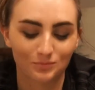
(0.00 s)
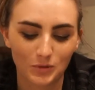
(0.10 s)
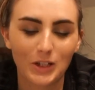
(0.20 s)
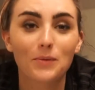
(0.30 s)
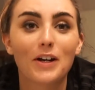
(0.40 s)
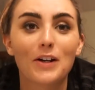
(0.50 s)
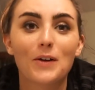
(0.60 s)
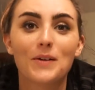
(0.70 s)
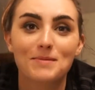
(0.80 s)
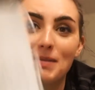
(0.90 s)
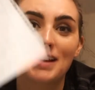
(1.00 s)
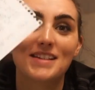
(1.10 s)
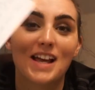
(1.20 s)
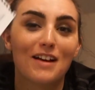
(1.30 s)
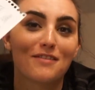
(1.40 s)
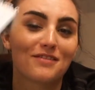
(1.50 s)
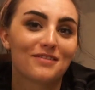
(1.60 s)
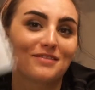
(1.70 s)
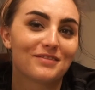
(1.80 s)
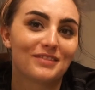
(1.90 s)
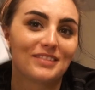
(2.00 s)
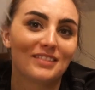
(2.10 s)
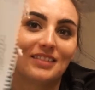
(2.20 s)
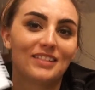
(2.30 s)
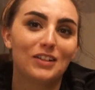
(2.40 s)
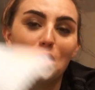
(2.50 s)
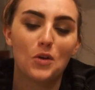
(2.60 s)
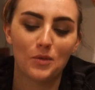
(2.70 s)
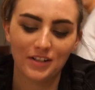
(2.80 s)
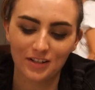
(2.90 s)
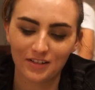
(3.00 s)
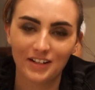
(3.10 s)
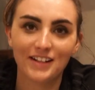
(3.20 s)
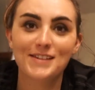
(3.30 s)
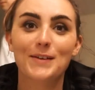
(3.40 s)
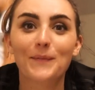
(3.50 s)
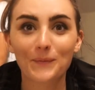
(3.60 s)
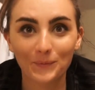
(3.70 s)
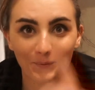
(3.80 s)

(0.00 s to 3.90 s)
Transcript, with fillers: We're gonna write our notes. Mine's half written already, so.